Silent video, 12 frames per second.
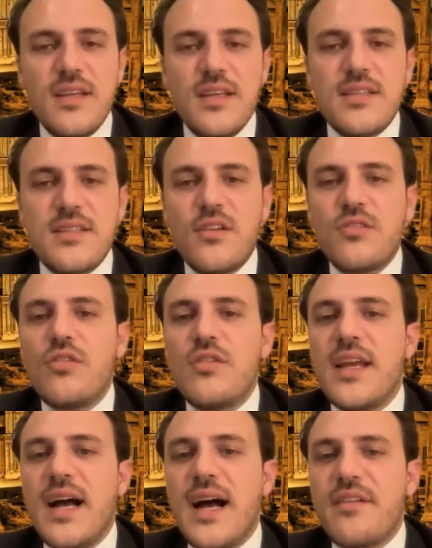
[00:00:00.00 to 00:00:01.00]
is not
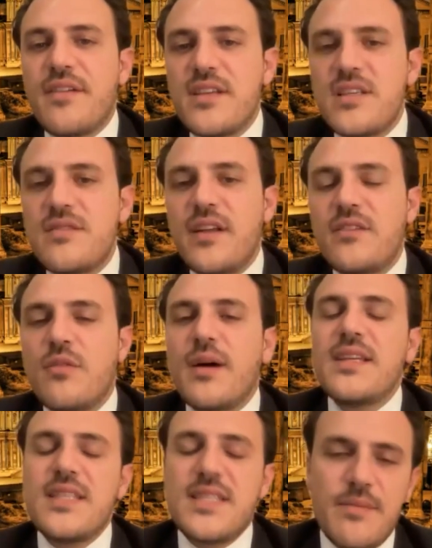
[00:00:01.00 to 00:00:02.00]
only a risk factor,
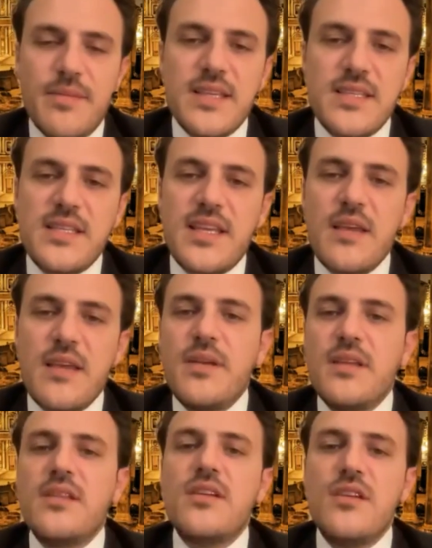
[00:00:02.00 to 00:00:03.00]
but in some cases can be
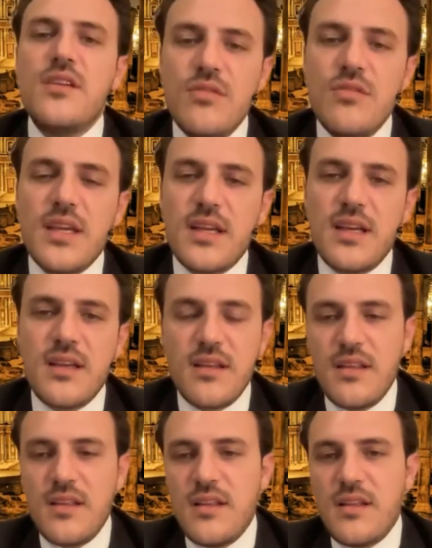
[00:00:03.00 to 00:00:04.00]
the unique
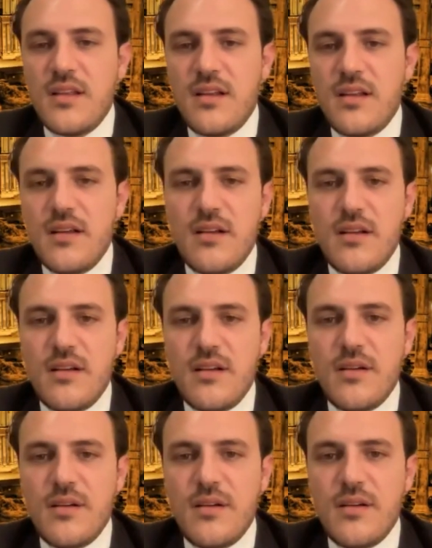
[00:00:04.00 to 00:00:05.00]

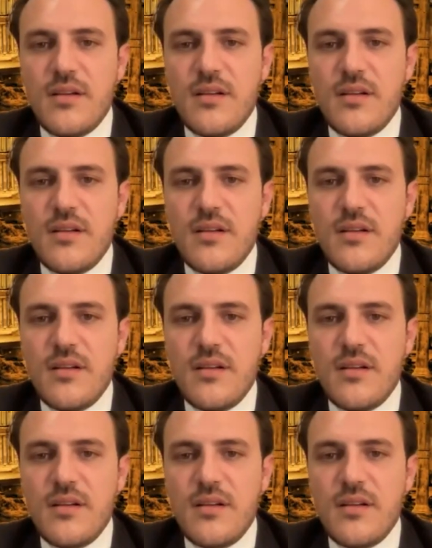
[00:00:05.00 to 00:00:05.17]
uh,